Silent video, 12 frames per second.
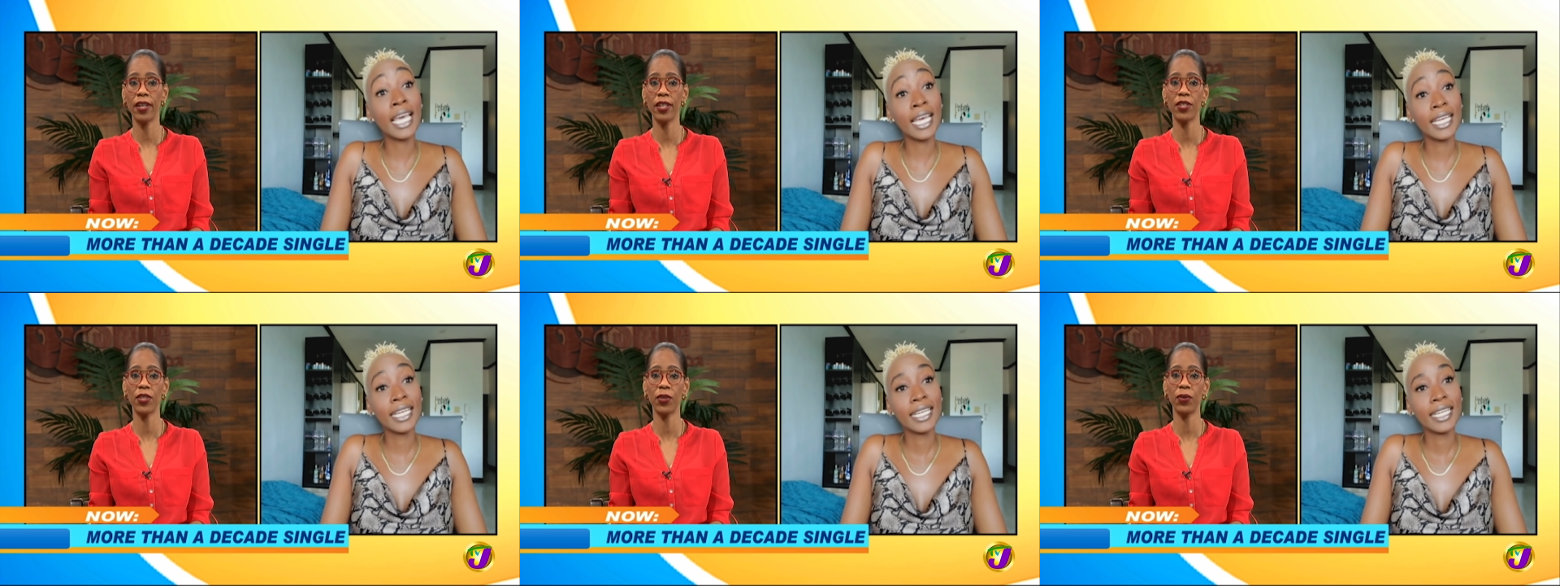Speaker 1: yeah.
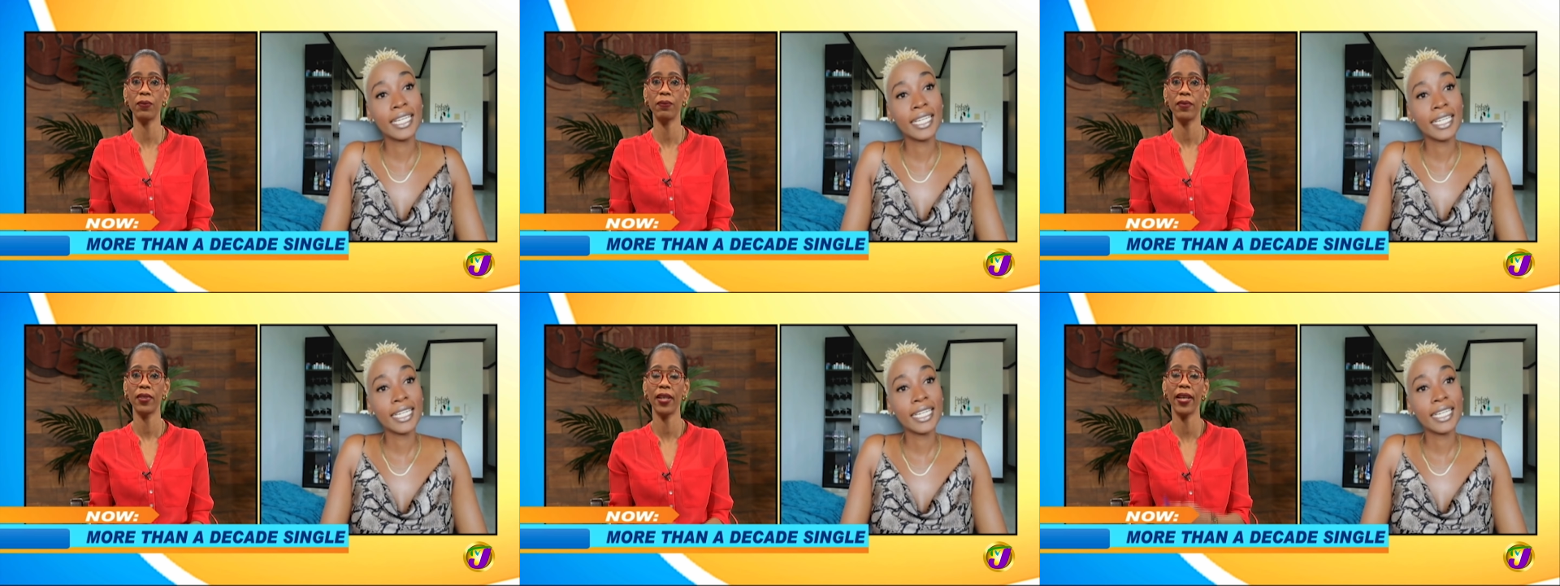into.
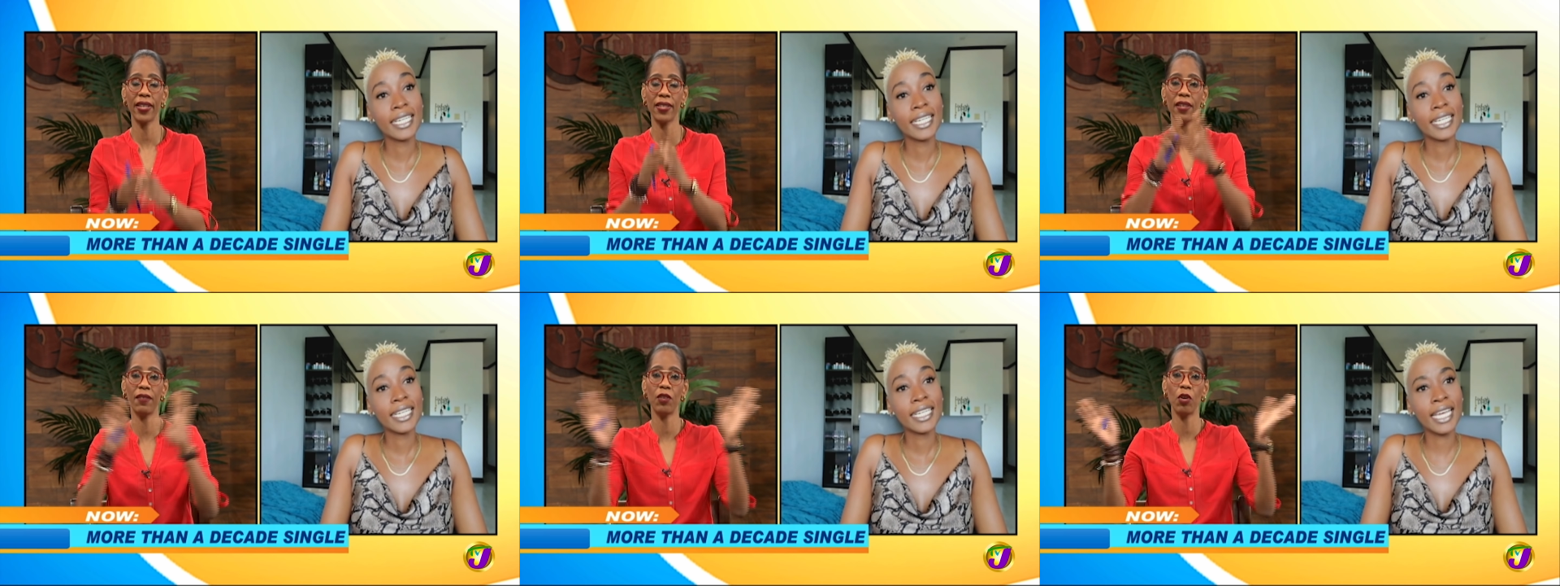
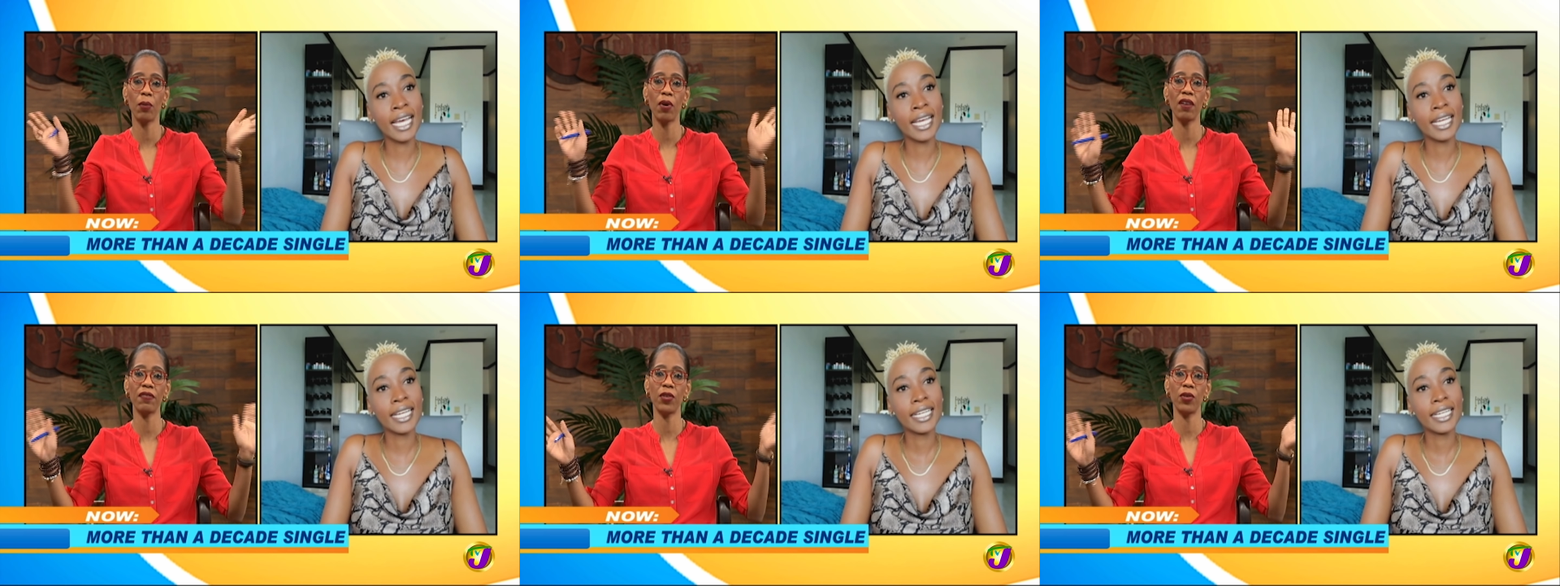Negative, yeah. no more
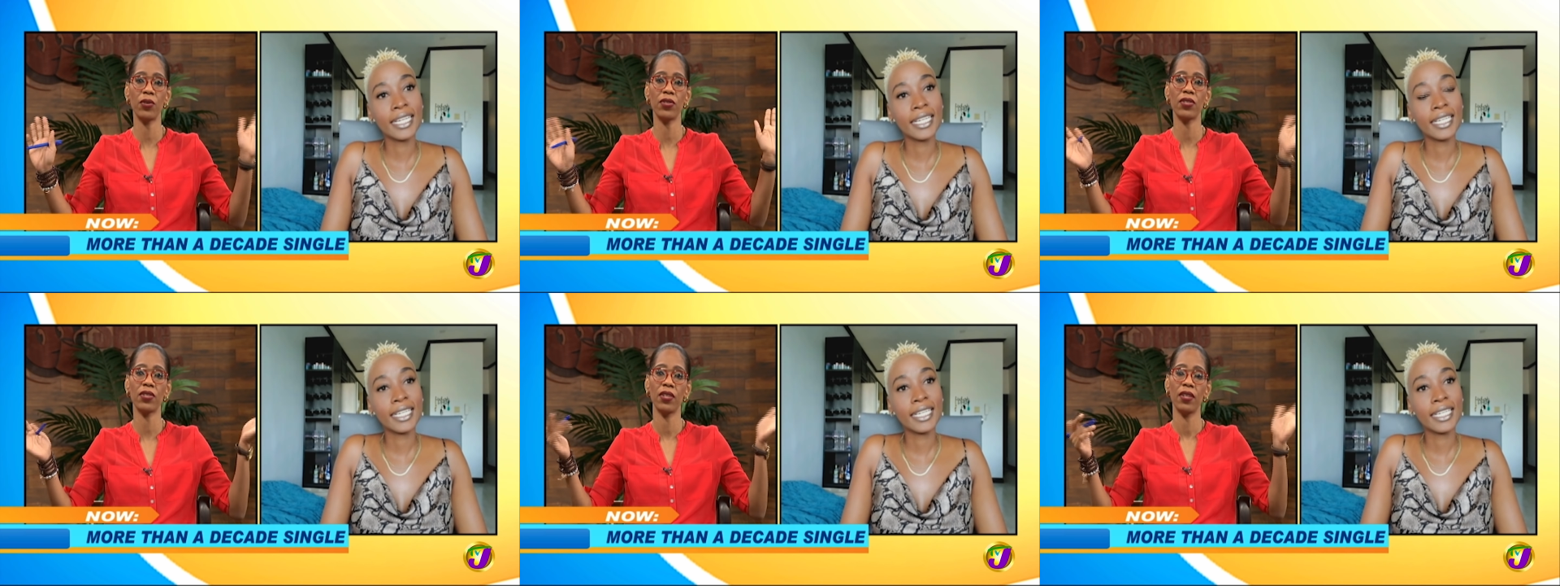of
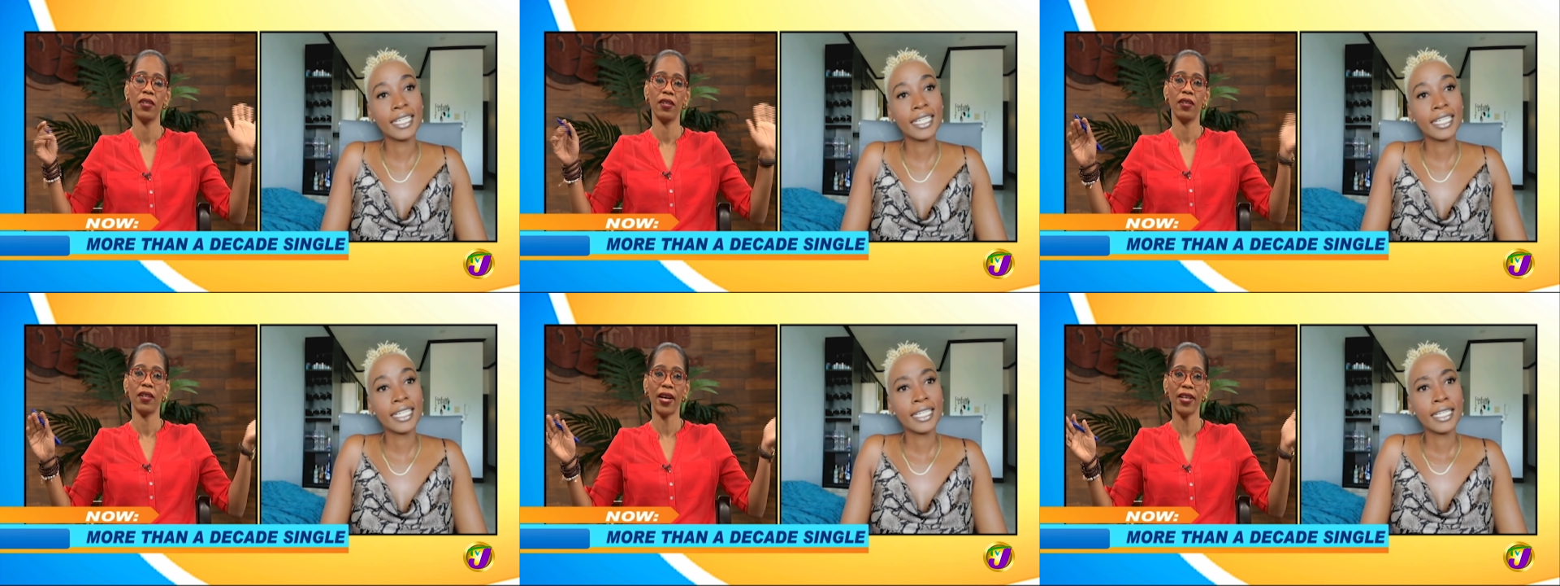those.
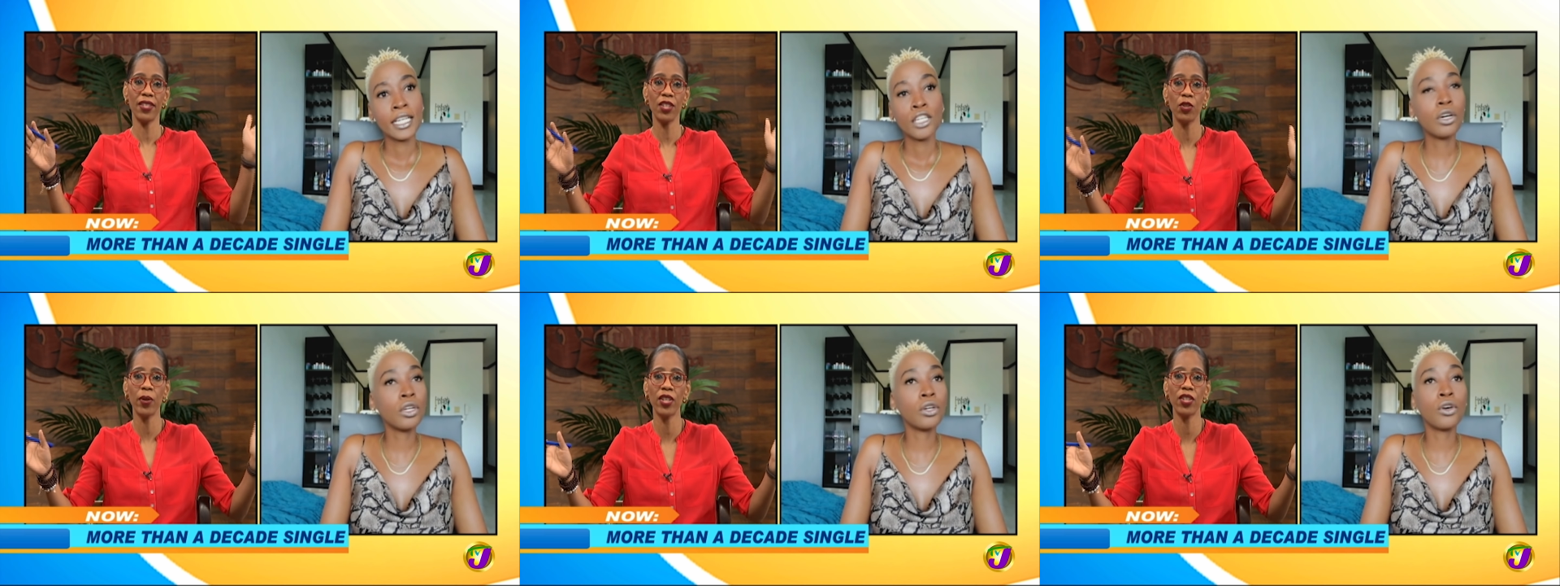And the
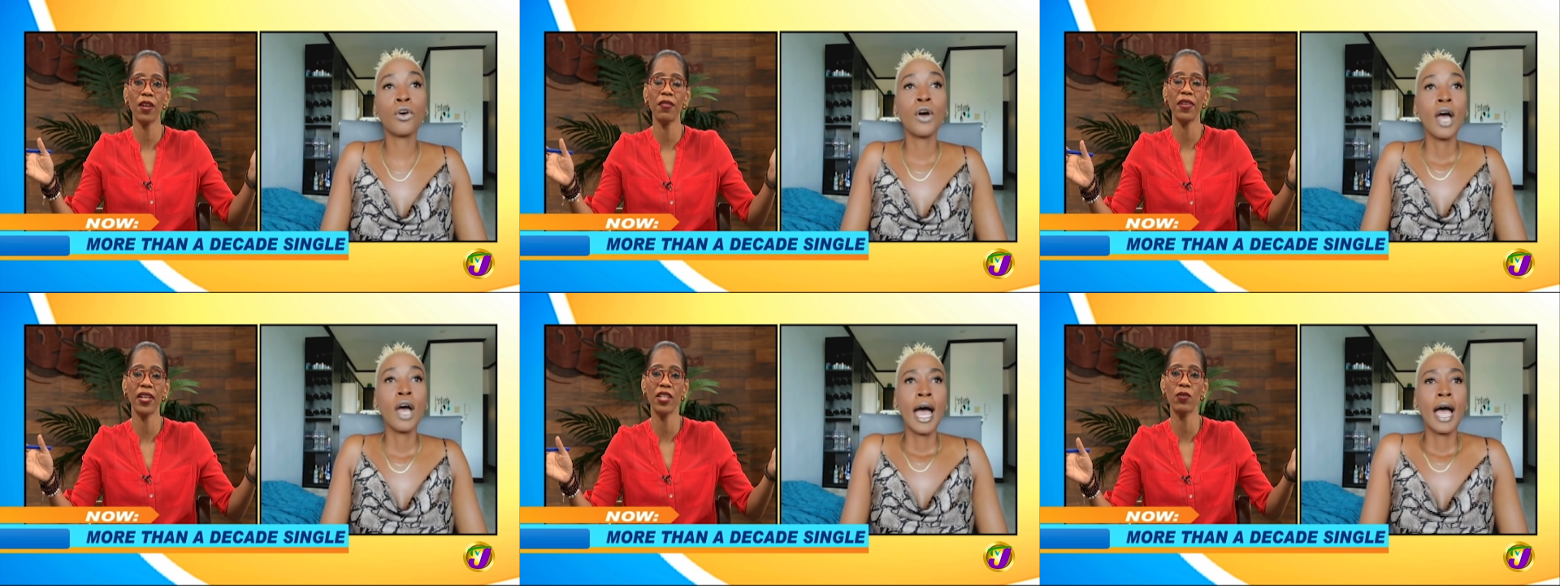situation no, no.
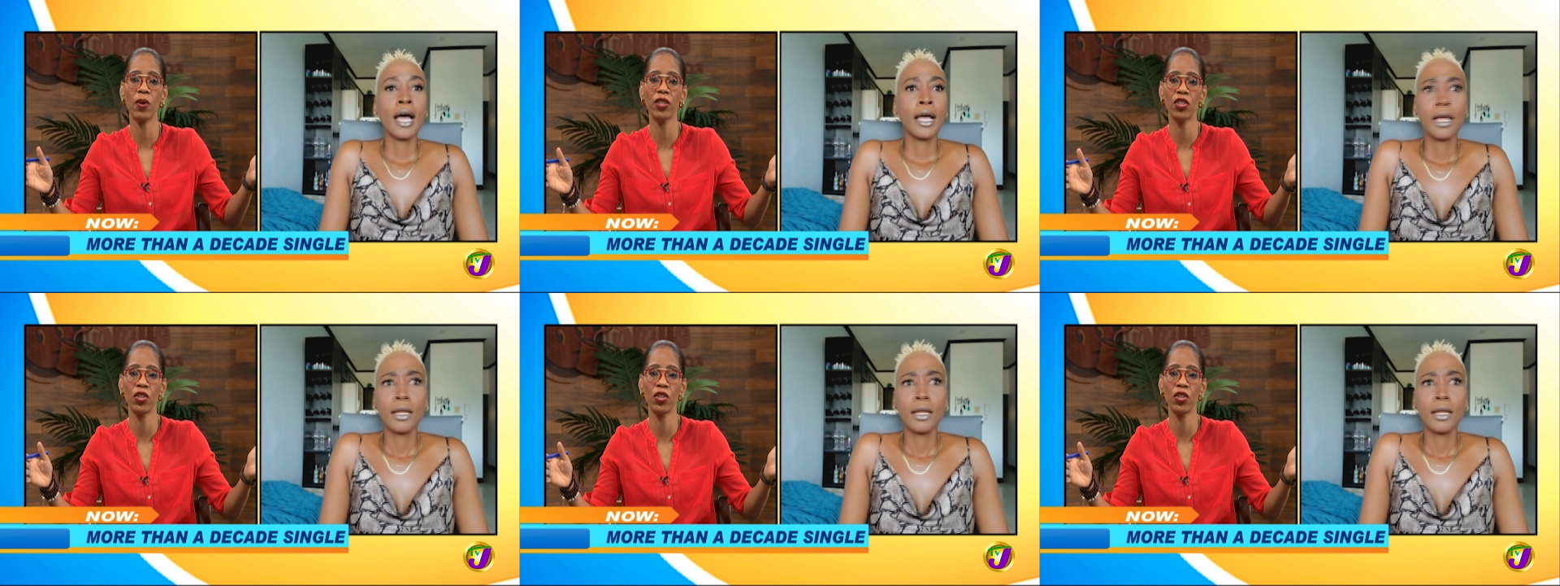thing is what